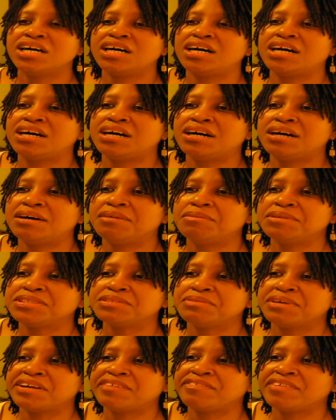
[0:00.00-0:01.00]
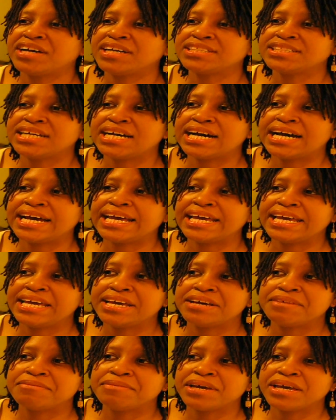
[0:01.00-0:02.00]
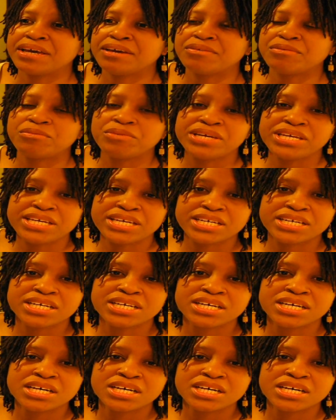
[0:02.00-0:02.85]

As a matter of fact, I am a week